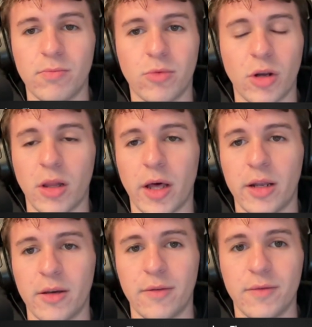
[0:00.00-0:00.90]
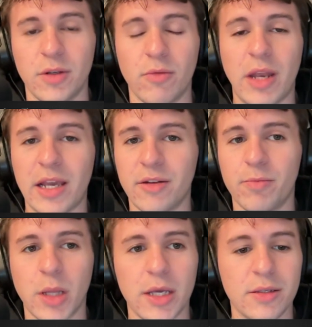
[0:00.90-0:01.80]
create a lot of, you know,
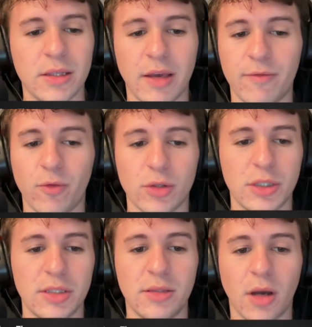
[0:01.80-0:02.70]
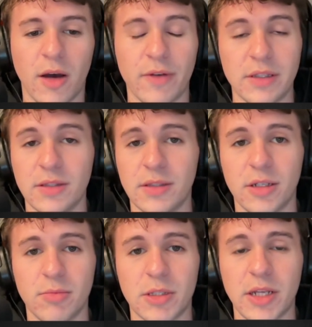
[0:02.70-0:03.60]
negative plays, and that forces offenses
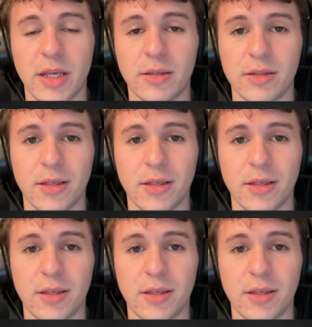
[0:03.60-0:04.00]
into mistakes.